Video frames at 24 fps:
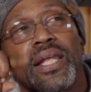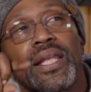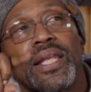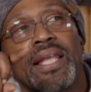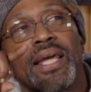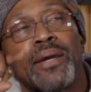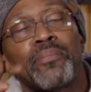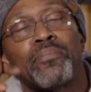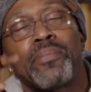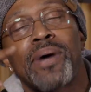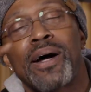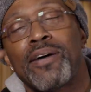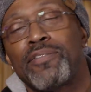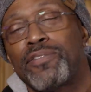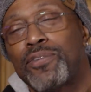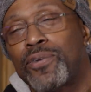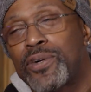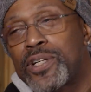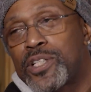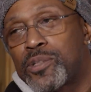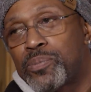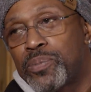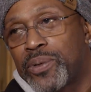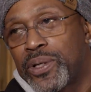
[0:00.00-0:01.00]
let my
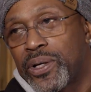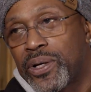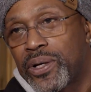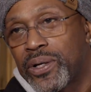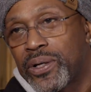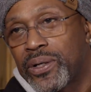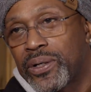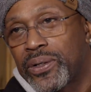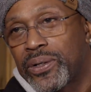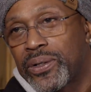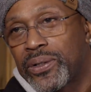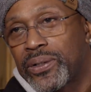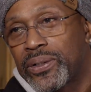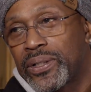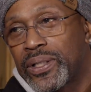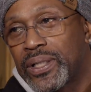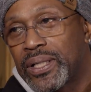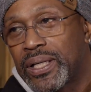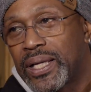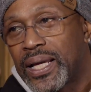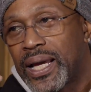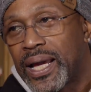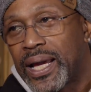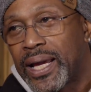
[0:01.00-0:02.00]
voice be heard,
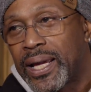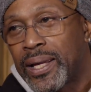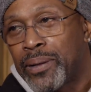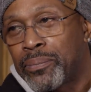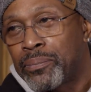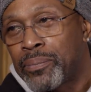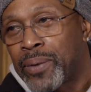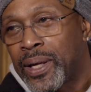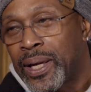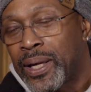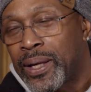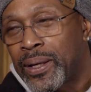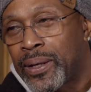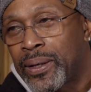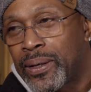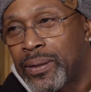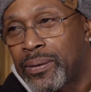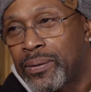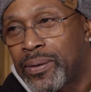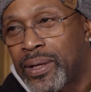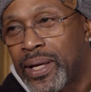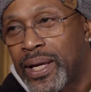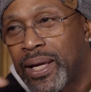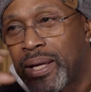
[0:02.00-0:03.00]

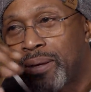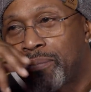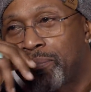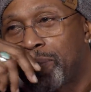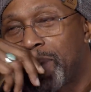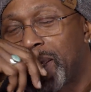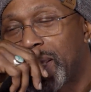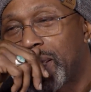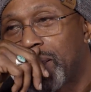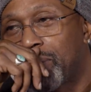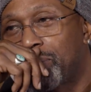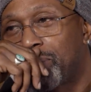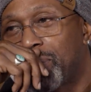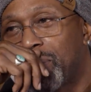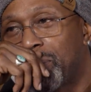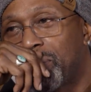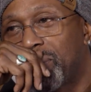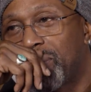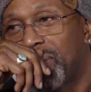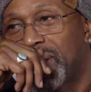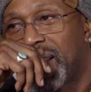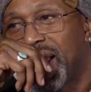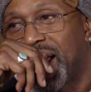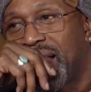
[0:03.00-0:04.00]
and making
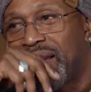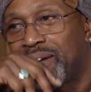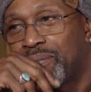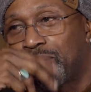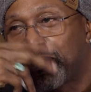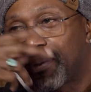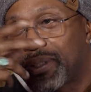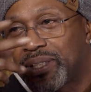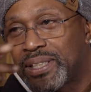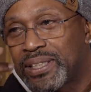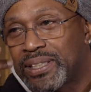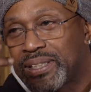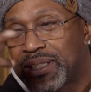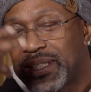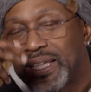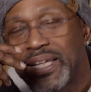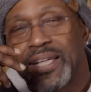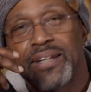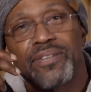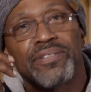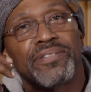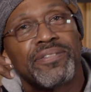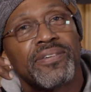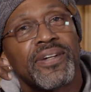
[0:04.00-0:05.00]
people laugh with this
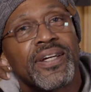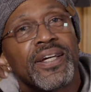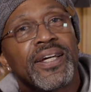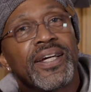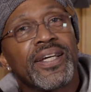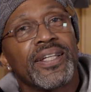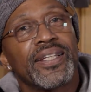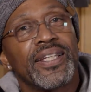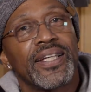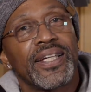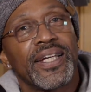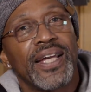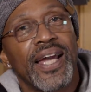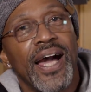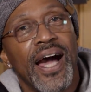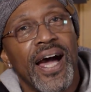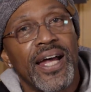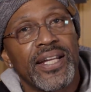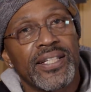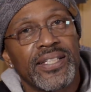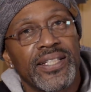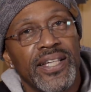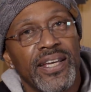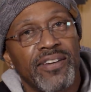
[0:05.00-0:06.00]
gift that
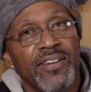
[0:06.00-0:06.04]
God has